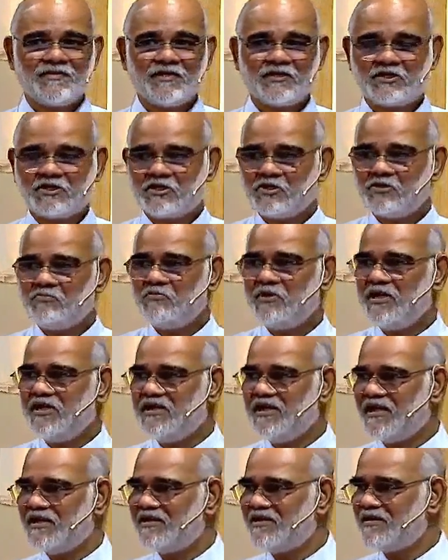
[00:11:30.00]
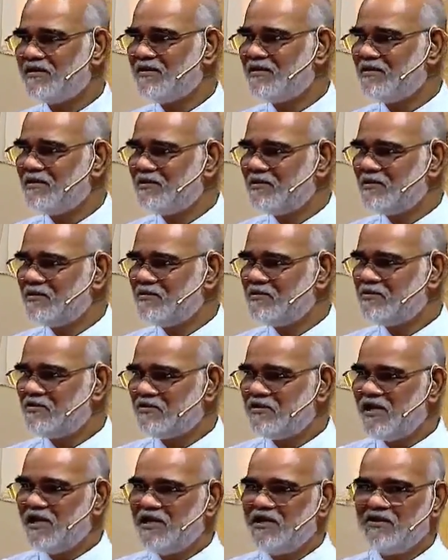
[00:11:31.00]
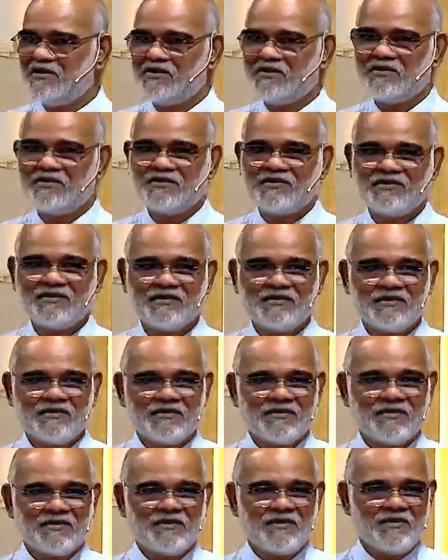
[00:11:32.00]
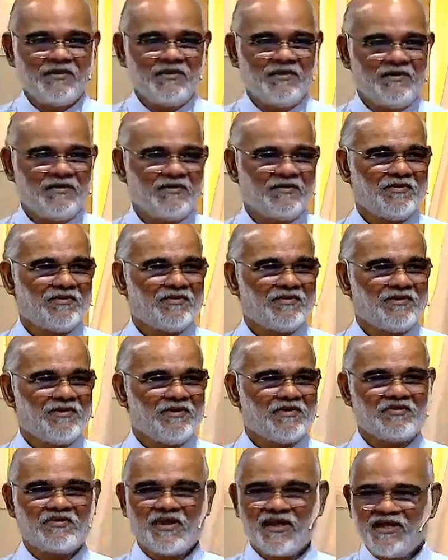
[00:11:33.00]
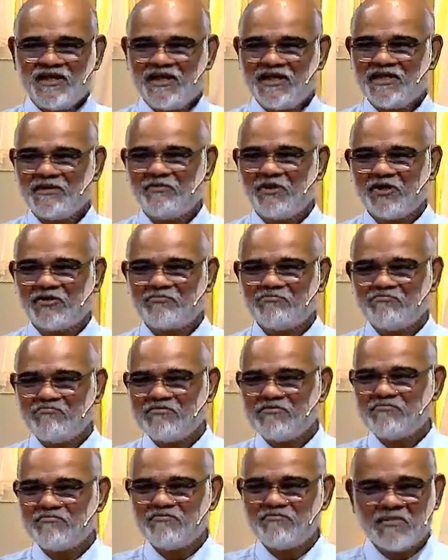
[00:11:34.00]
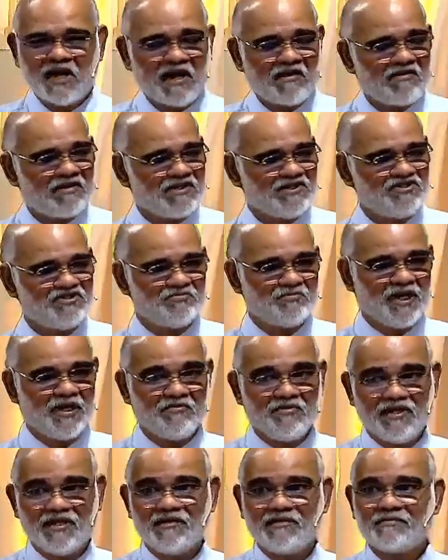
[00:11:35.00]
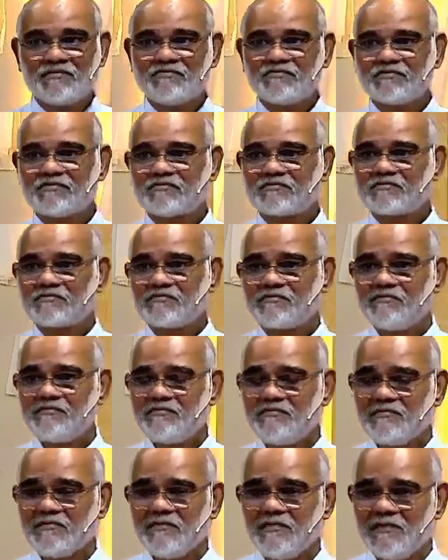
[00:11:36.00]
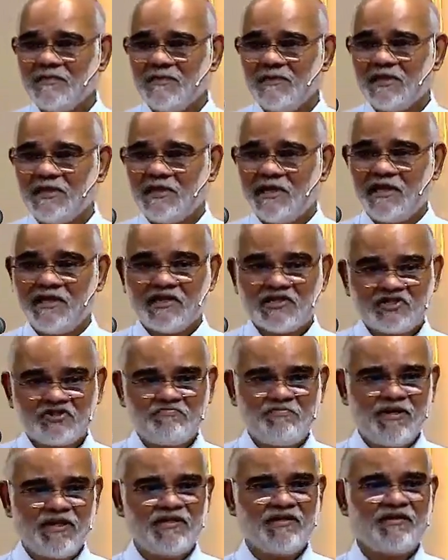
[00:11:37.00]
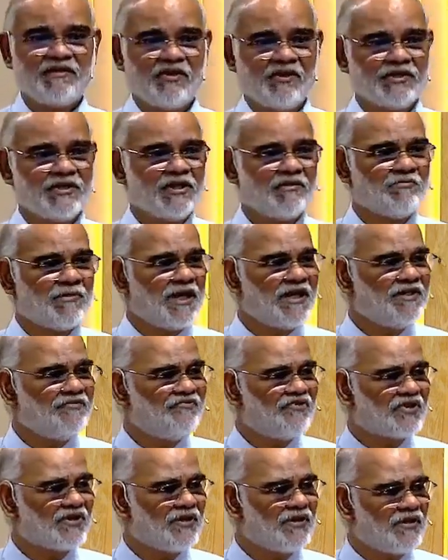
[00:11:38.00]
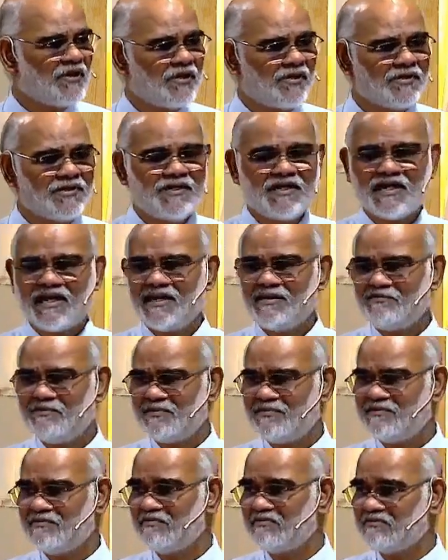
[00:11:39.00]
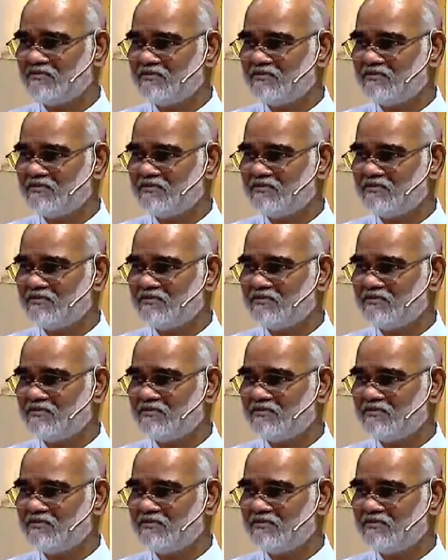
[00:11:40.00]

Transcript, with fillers: It could be that today you're, you're thinking about marriage, maybe, and it's been on your mind for a long time.